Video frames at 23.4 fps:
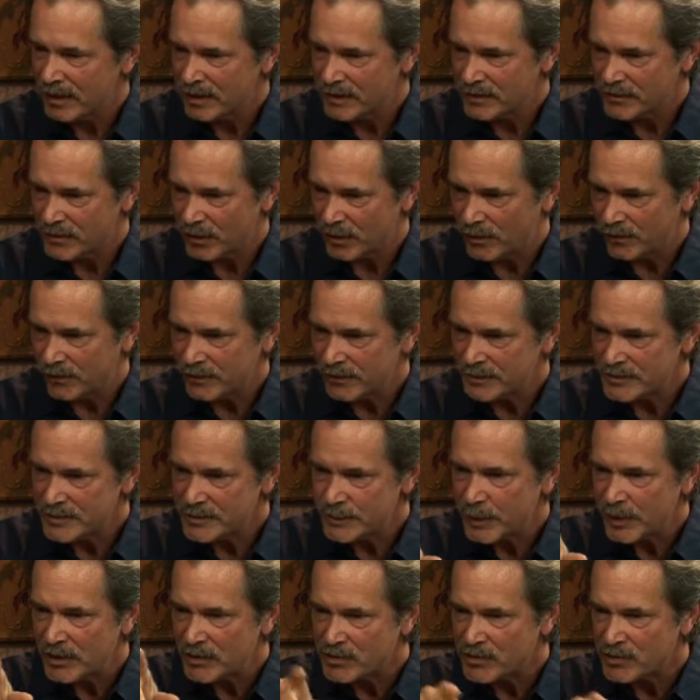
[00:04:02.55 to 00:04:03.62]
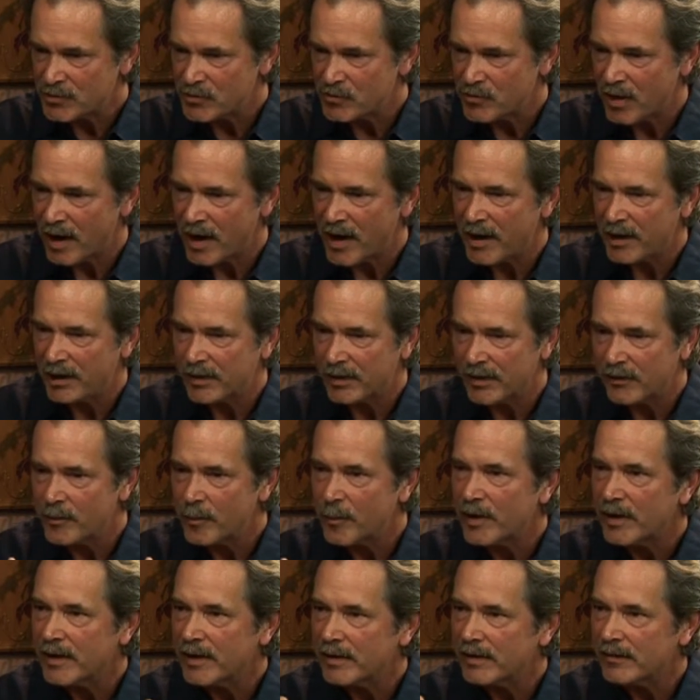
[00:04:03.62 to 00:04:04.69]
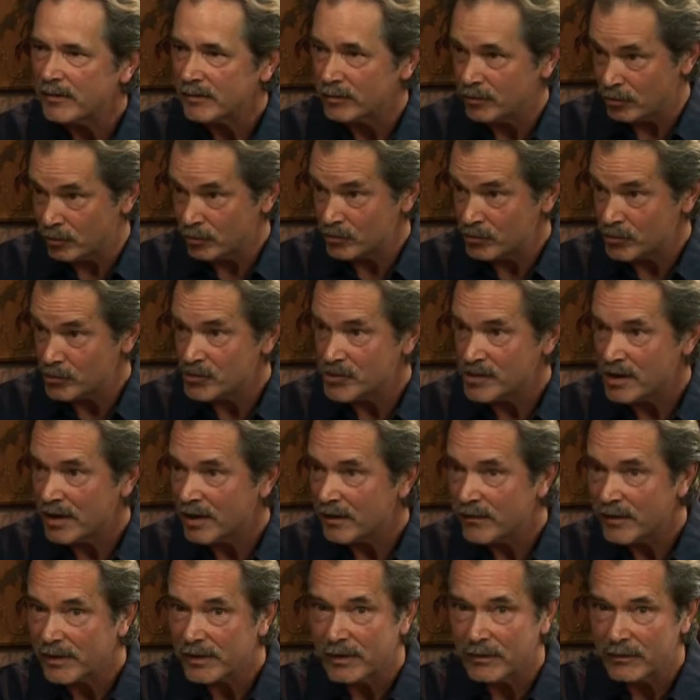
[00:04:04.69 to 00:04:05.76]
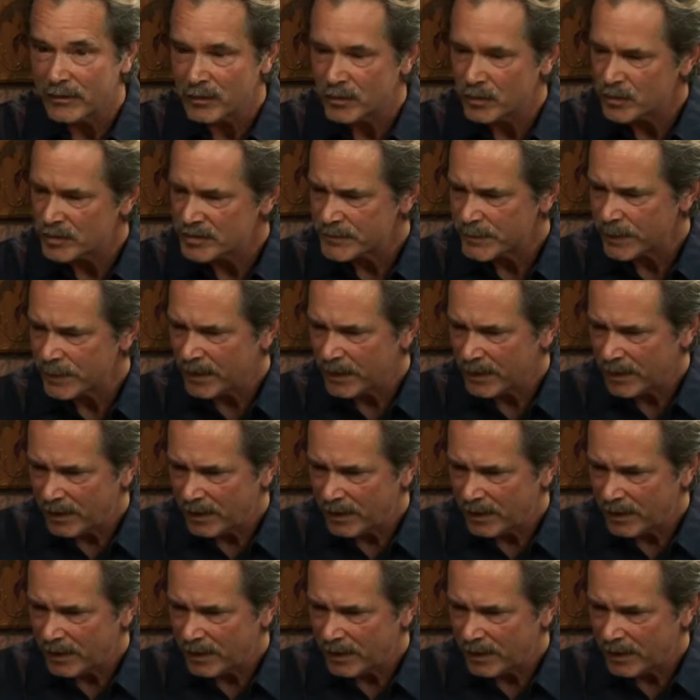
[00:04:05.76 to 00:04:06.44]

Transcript: So if you can just picture a triangle, everybody, you yourself and the viewers,